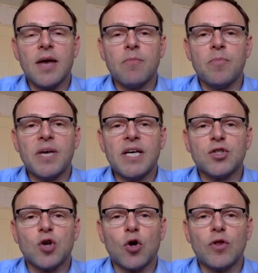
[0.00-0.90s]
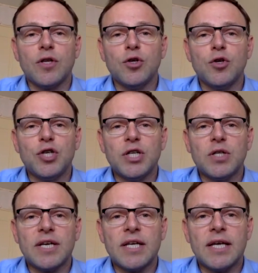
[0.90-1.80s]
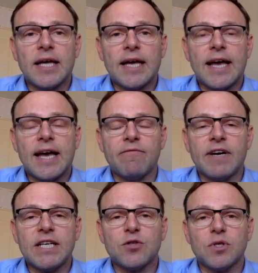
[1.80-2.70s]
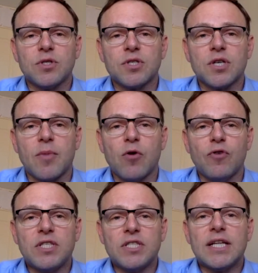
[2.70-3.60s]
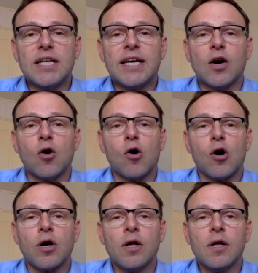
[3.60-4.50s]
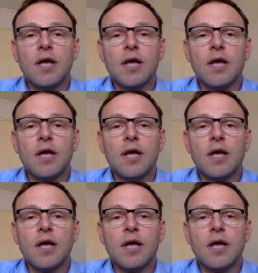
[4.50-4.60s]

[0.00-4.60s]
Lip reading: based on the new shielding advice which has come out recently, or